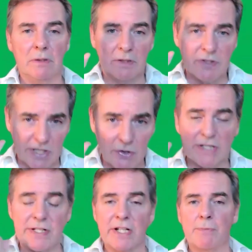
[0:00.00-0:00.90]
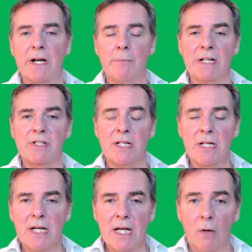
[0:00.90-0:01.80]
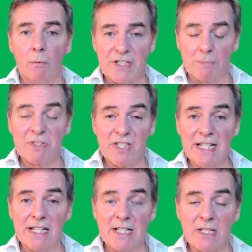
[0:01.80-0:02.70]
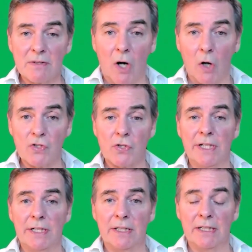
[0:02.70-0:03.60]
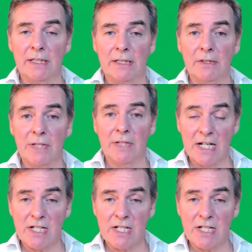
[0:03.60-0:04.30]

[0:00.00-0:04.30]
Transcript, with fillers: serious experiments with some cities, also in United